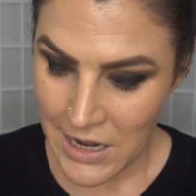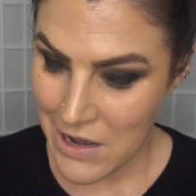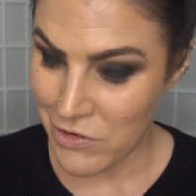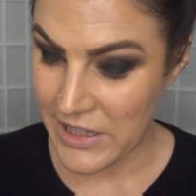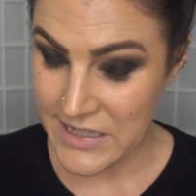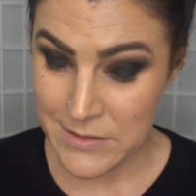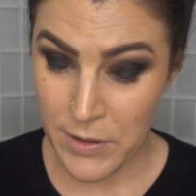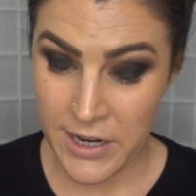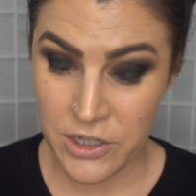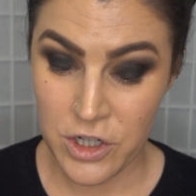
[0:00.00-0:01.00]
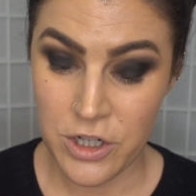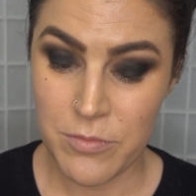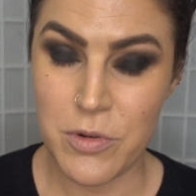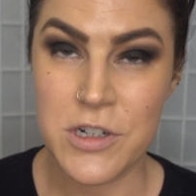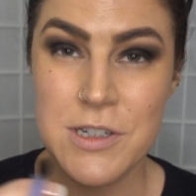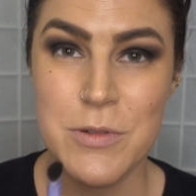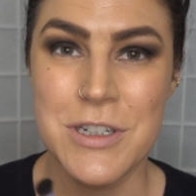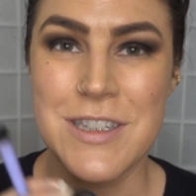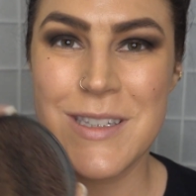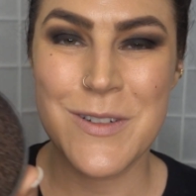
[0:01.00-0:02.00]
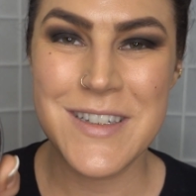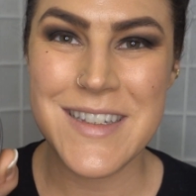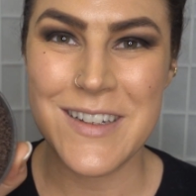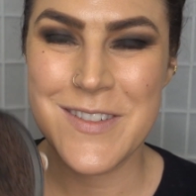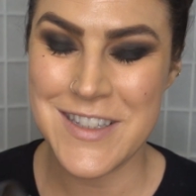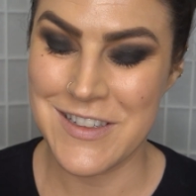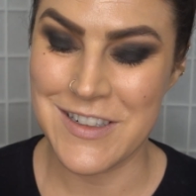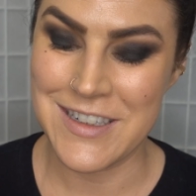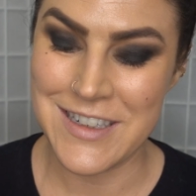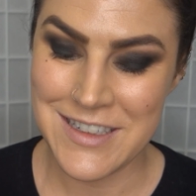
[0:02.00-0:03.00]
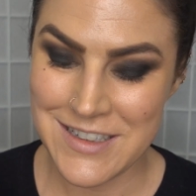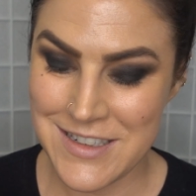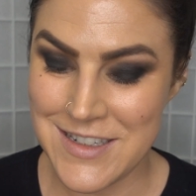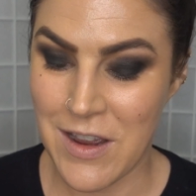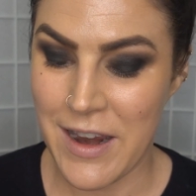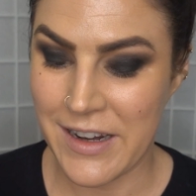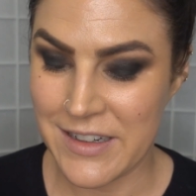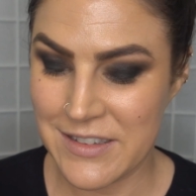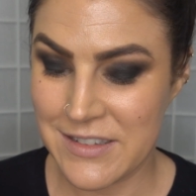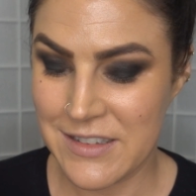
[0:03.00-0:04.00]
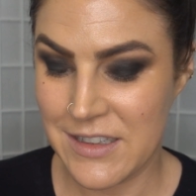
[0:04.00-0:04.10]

I really need to buy a new brush switch. This one is absolutely dying.